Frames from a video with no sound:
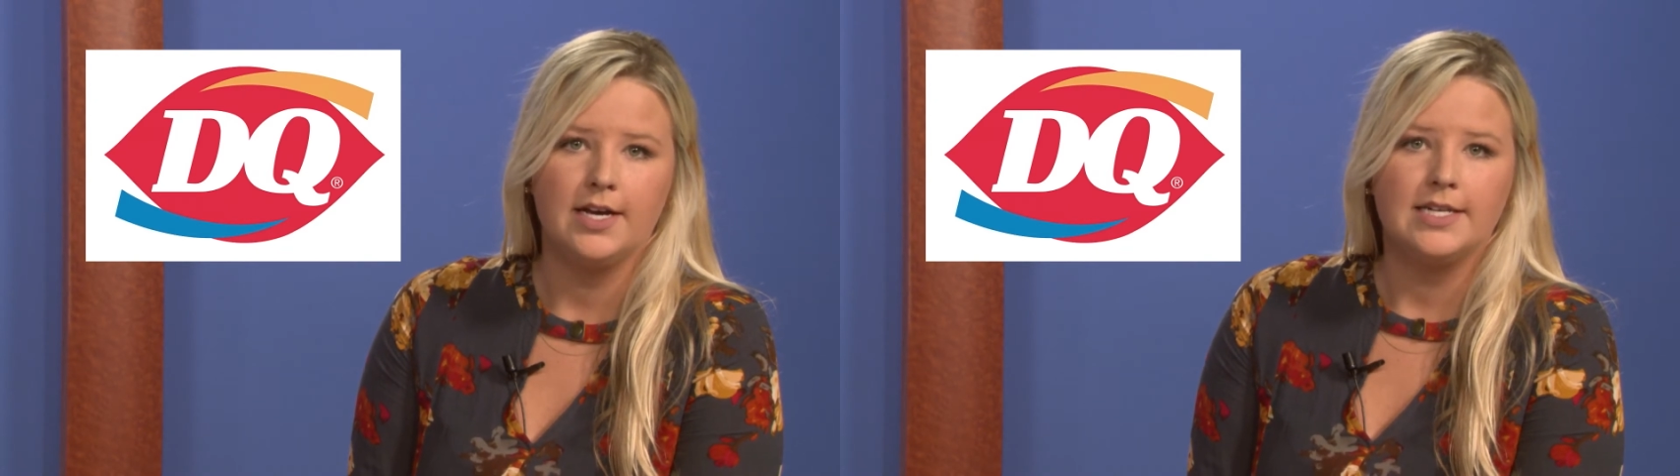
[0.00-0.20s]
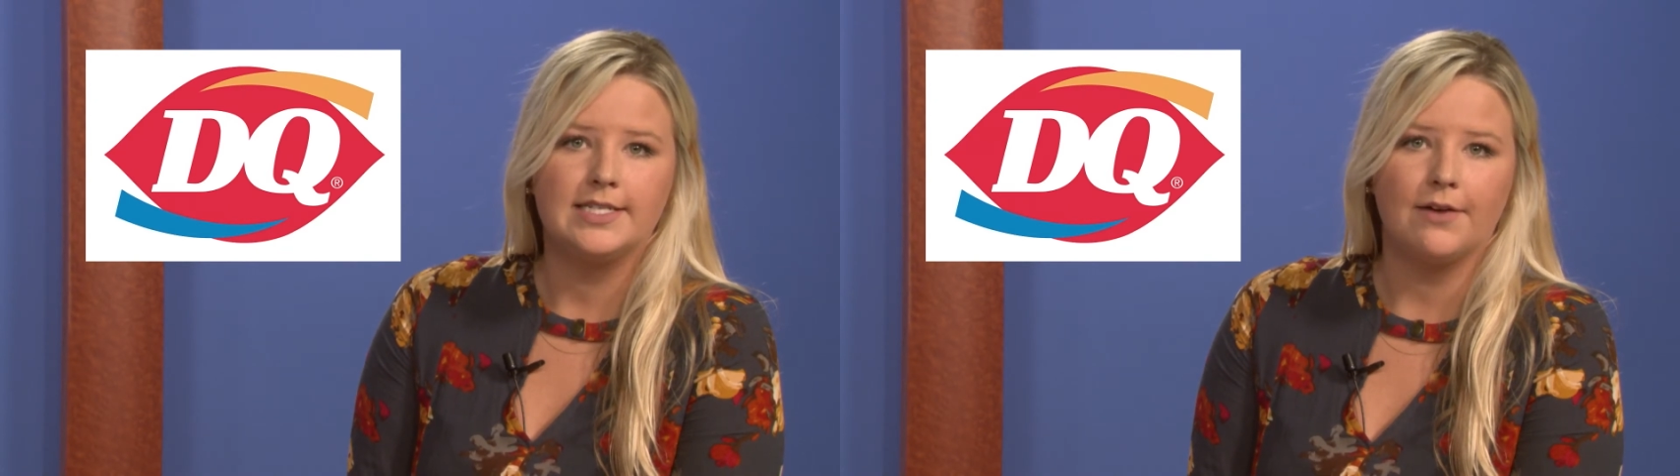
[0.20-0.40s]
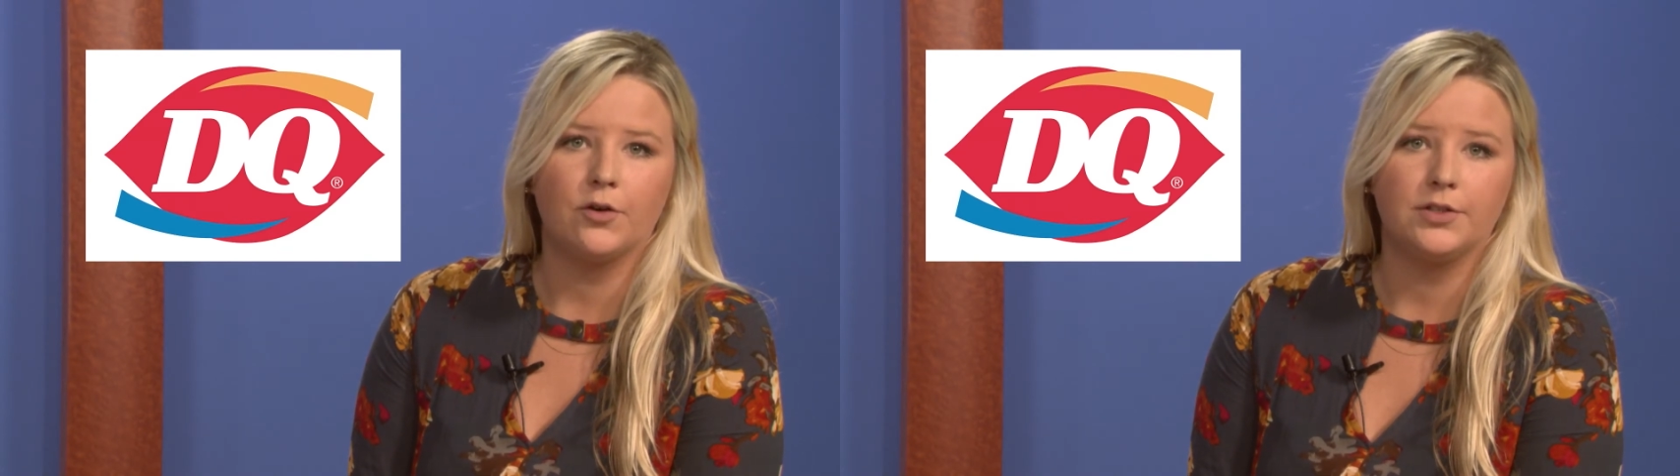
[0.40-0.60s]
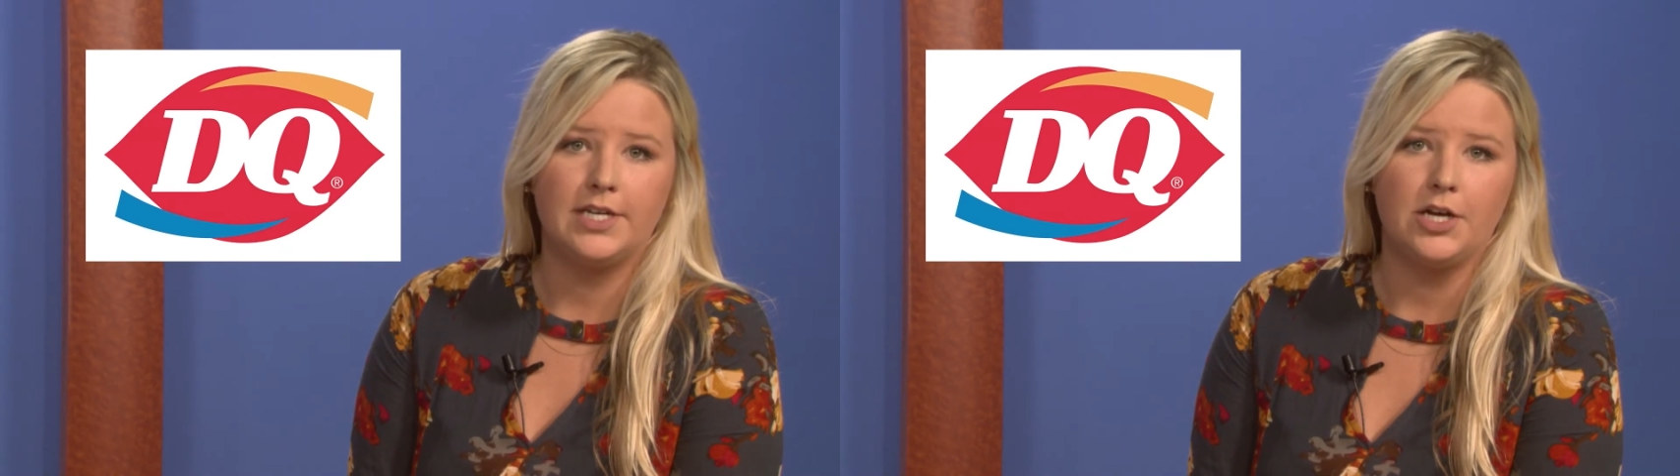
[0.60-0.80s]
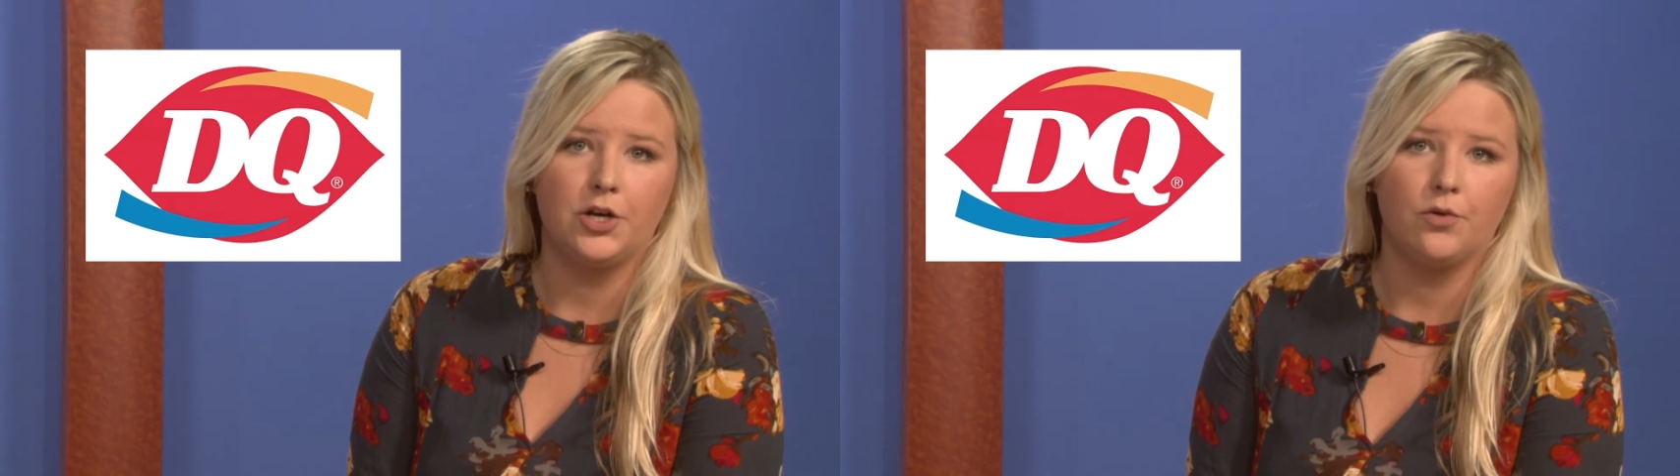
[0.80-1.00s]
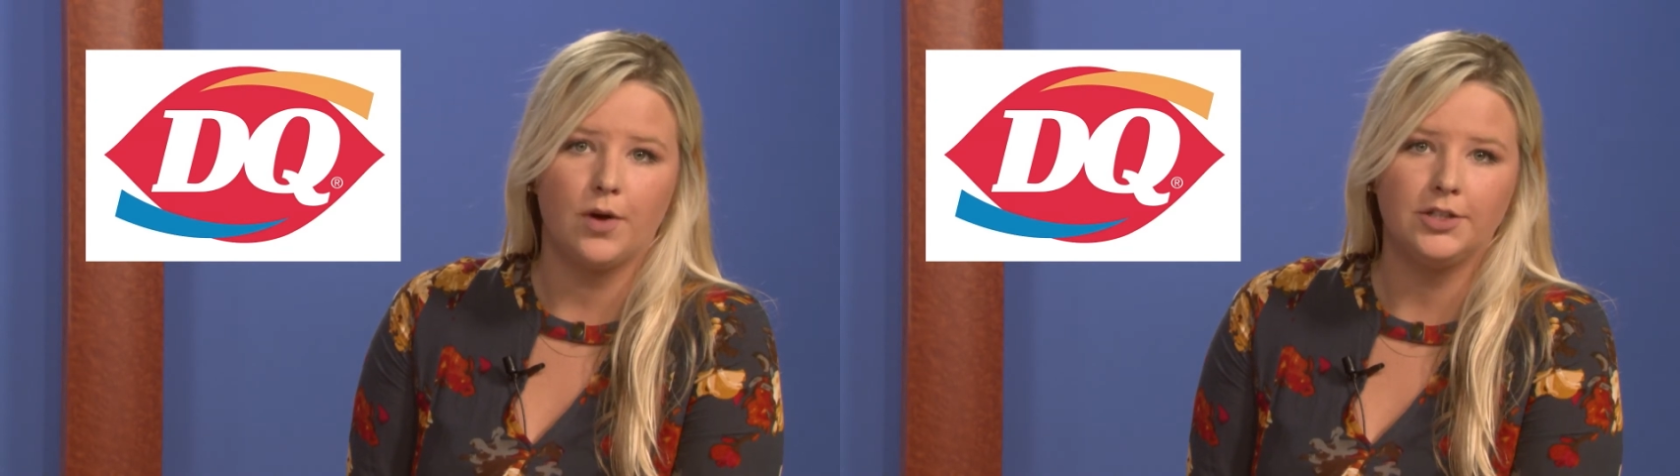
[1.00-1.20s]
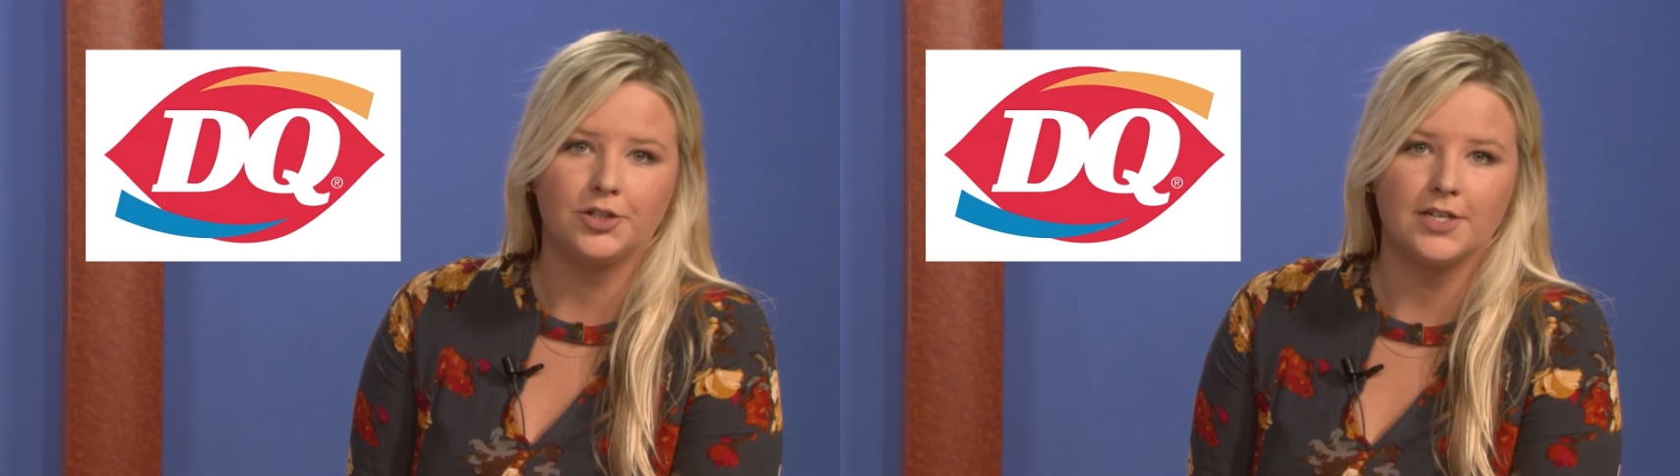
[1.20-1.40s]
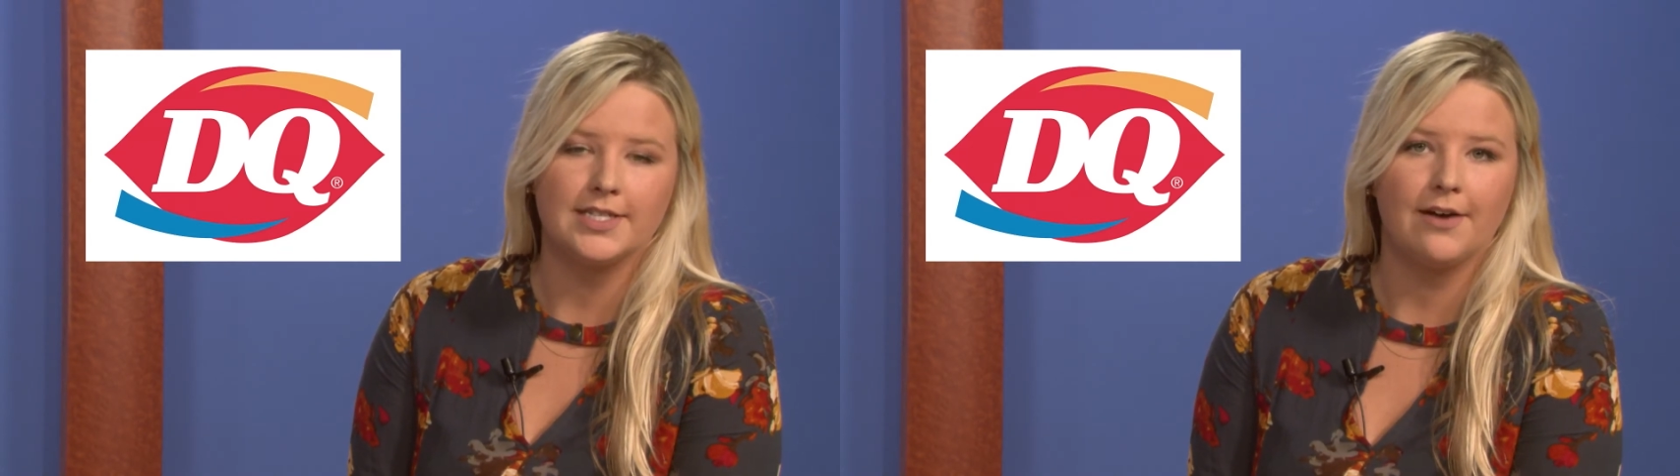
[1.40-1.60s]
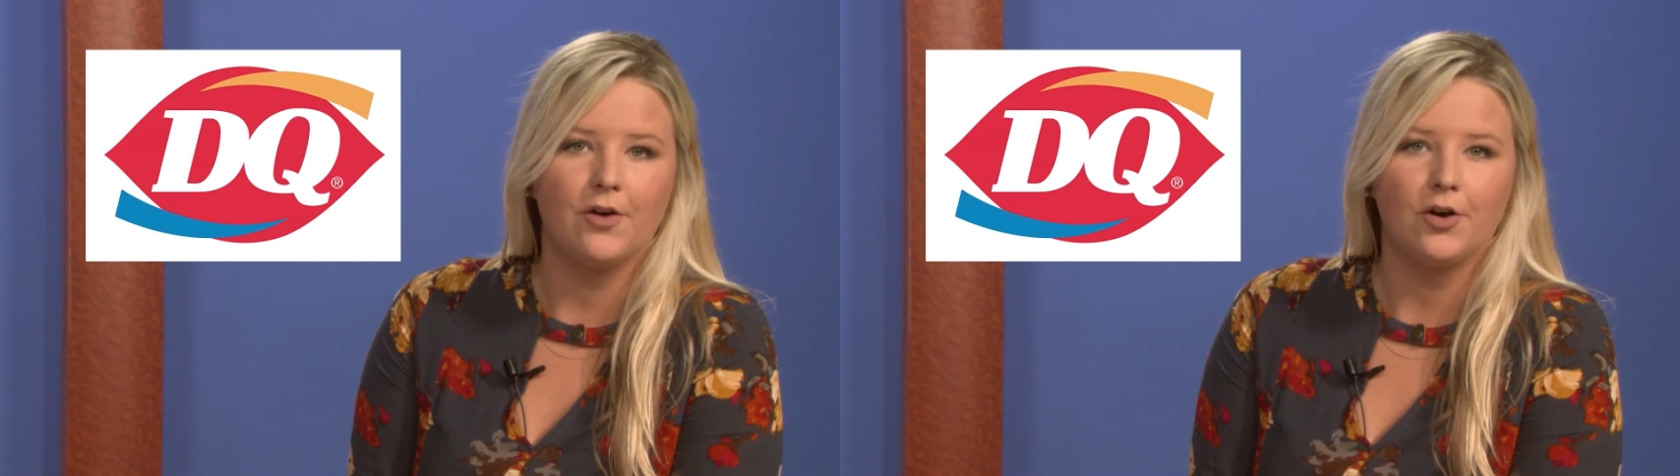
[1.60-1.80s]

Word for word: Several DQ restaurants have